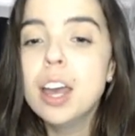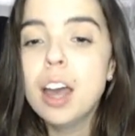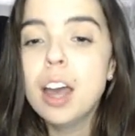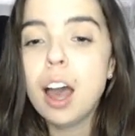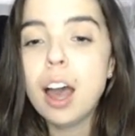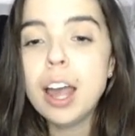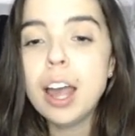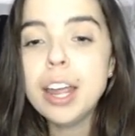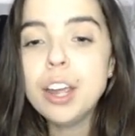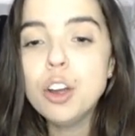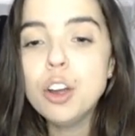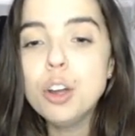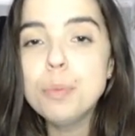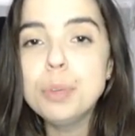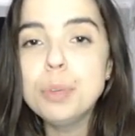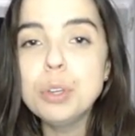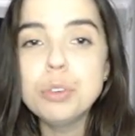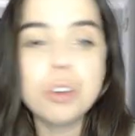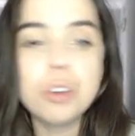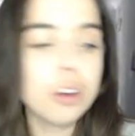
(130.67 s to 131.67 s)
I hope
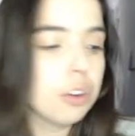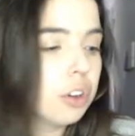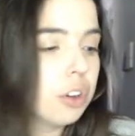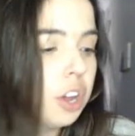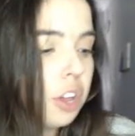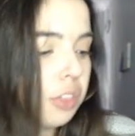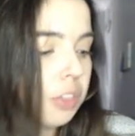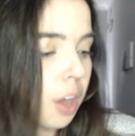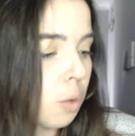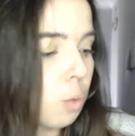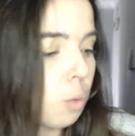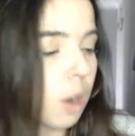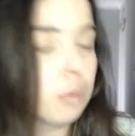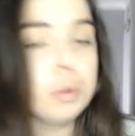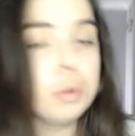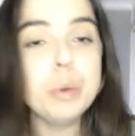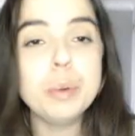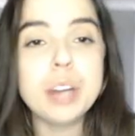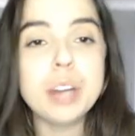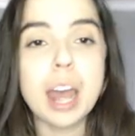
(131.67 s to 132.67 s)
you know that what we
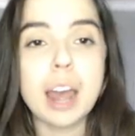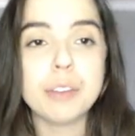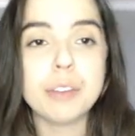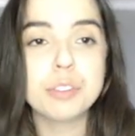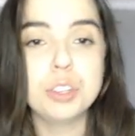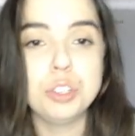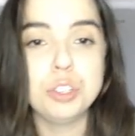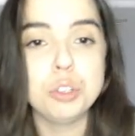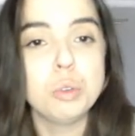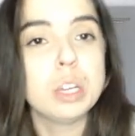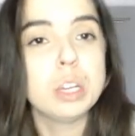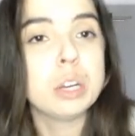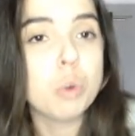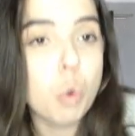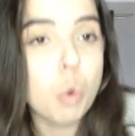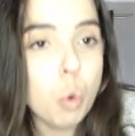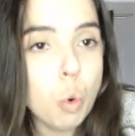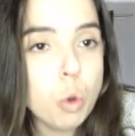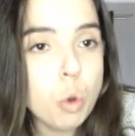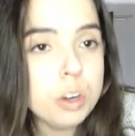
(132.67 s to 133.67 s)
would have to do in
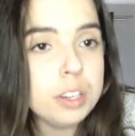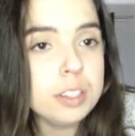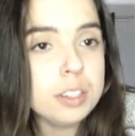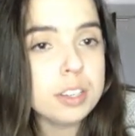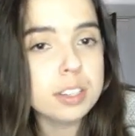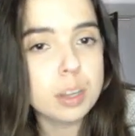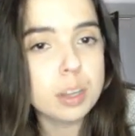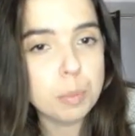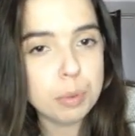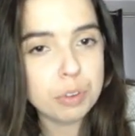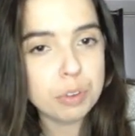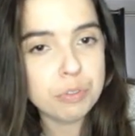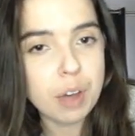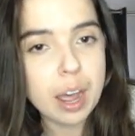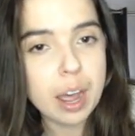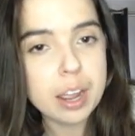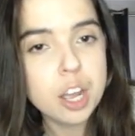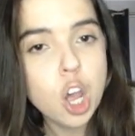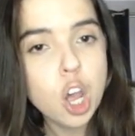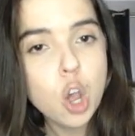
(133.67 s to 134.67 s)
order to simplify